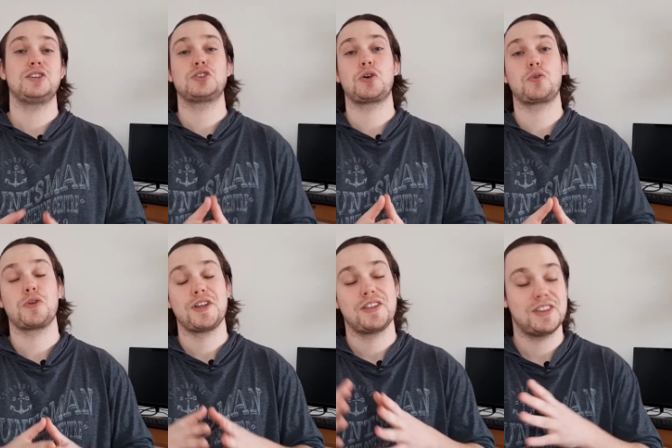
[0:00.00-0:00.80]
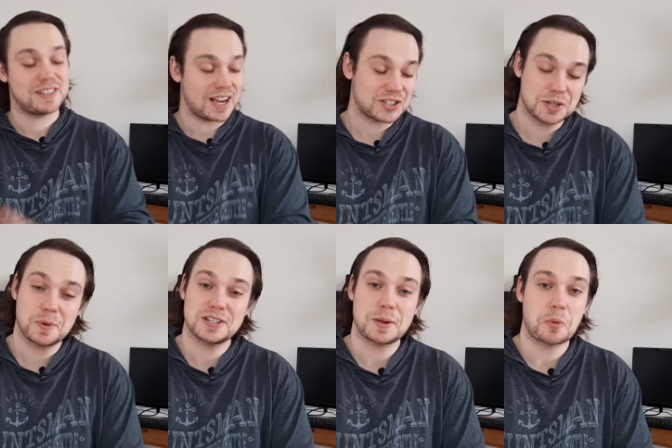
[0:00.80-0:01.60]
so this actually
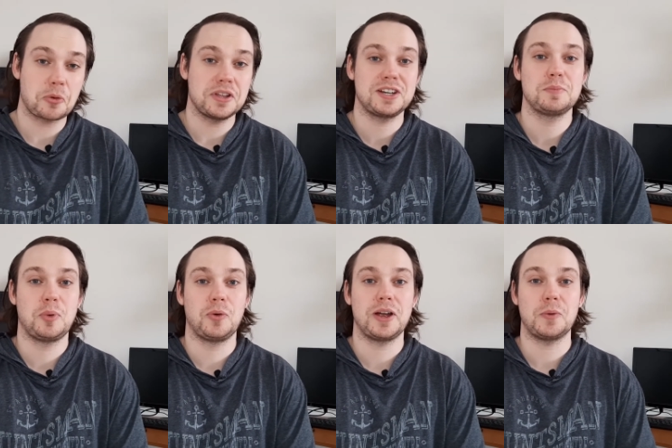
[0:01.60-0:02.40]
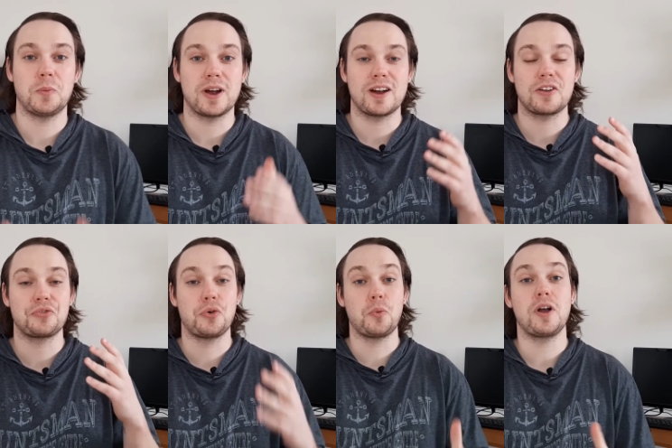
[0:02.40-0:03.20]
brings up a really good point where
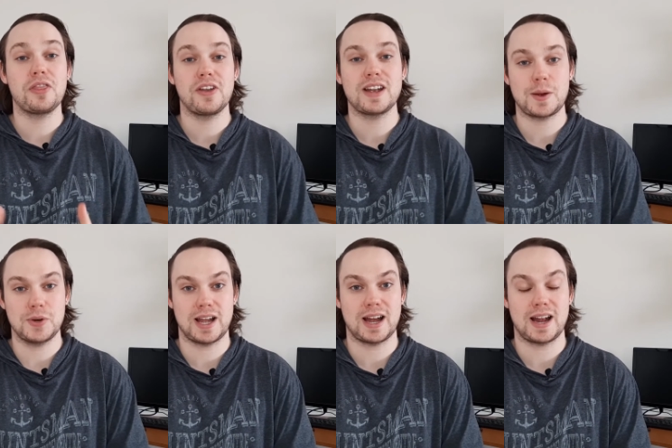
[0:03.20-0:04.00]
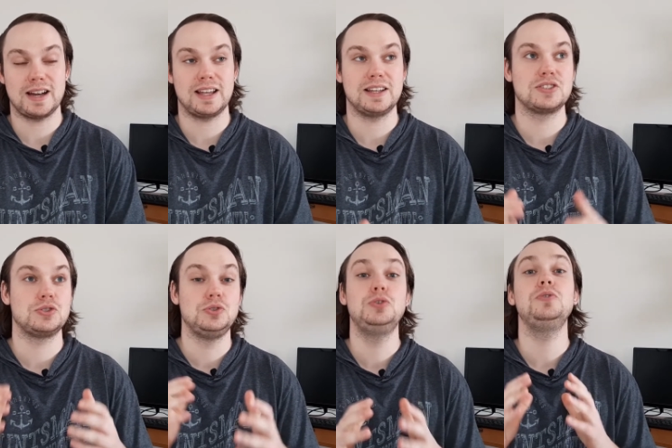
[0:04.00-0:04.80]
the one thing I would add is
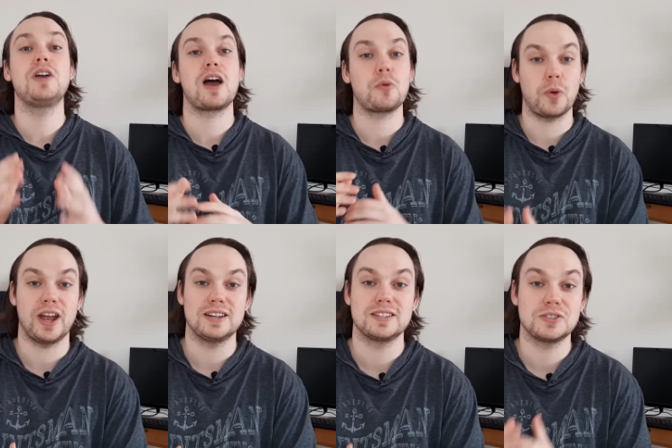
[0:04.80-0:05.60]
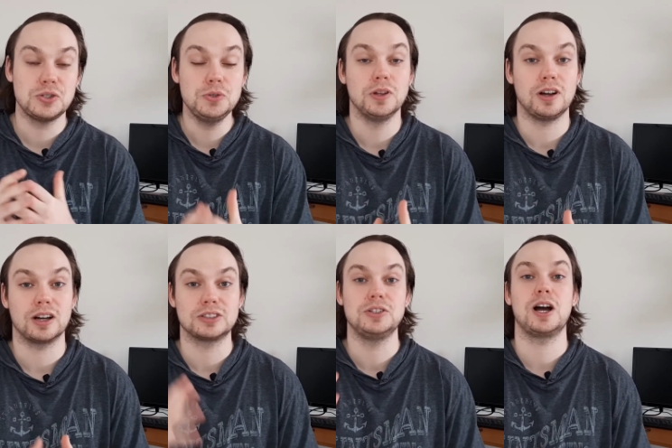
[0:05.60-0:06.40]
do not wait too
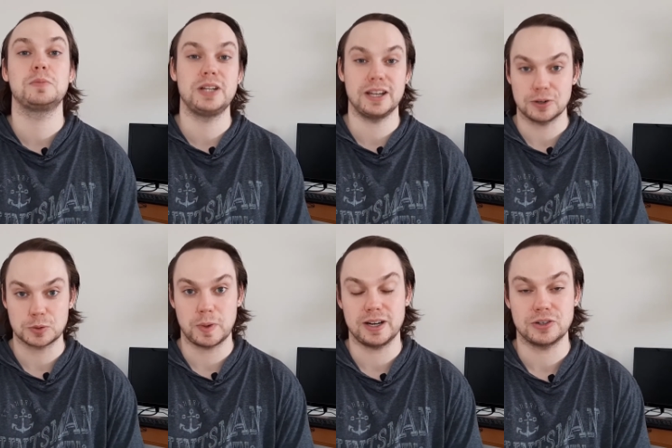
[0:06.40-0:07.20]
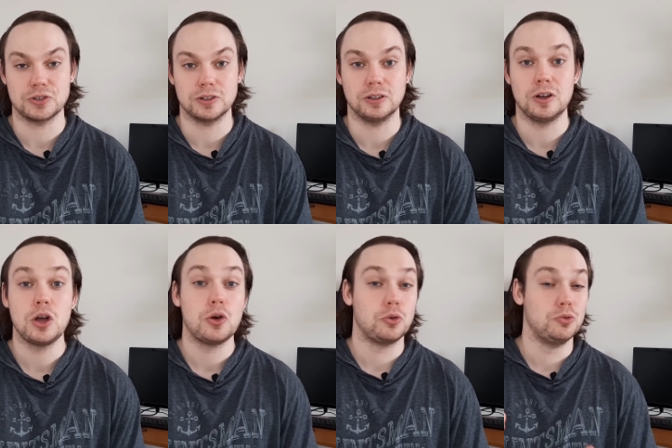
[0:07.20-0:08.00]
long to update your spending journal.
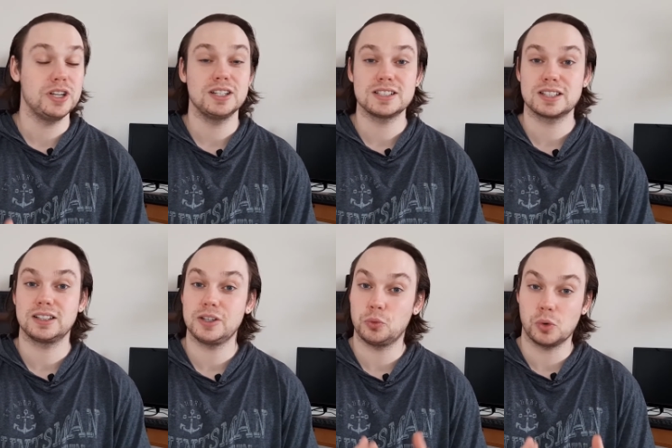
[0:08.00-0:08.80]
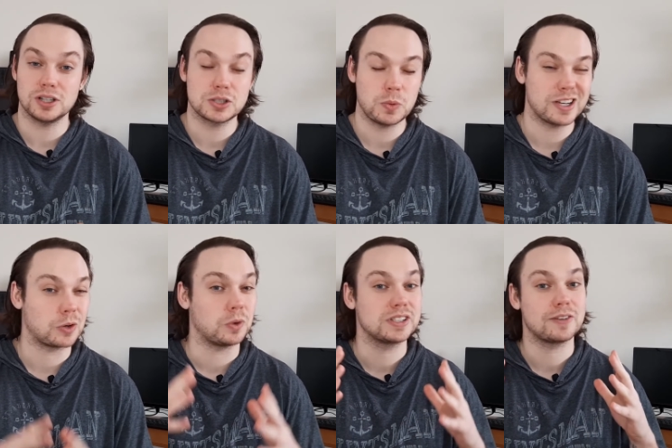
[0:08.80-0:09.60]
Realistically, once a week,
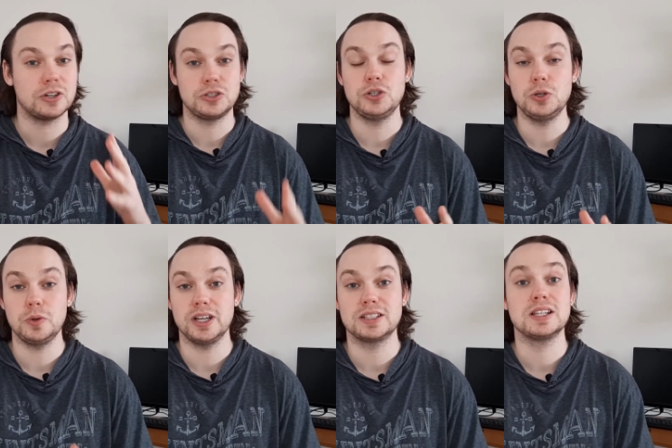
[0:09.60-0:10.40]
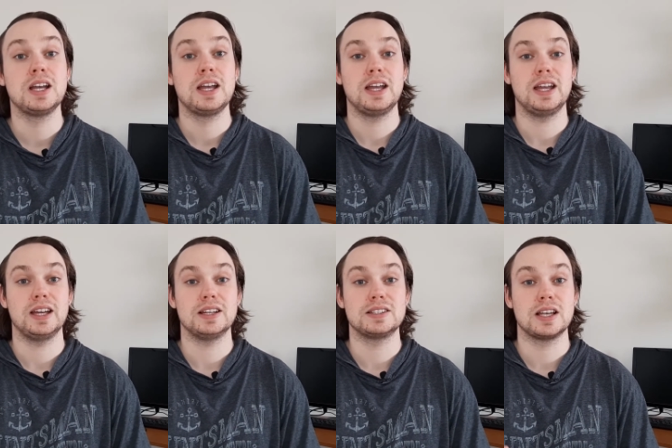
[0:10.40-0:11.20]
once every 2 weeks
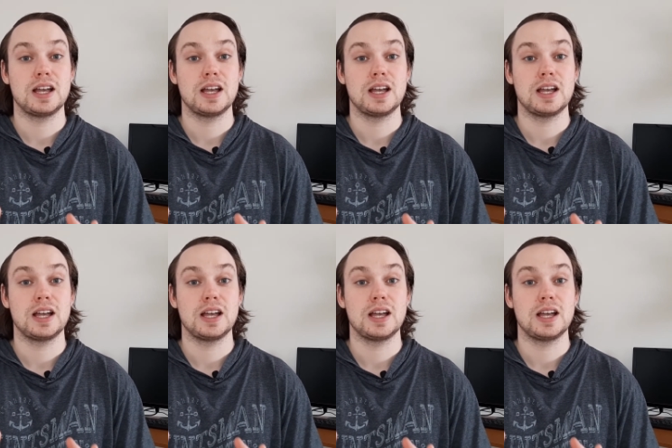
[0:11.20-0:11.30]
is